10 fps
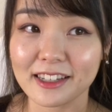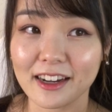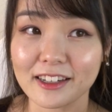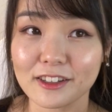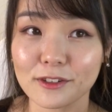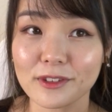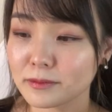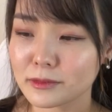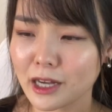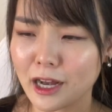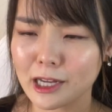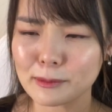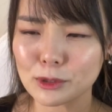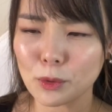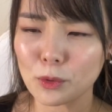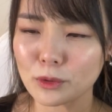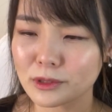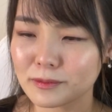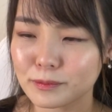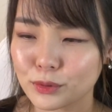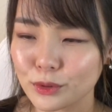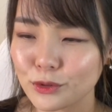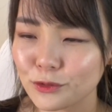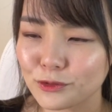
kind of time-told proof.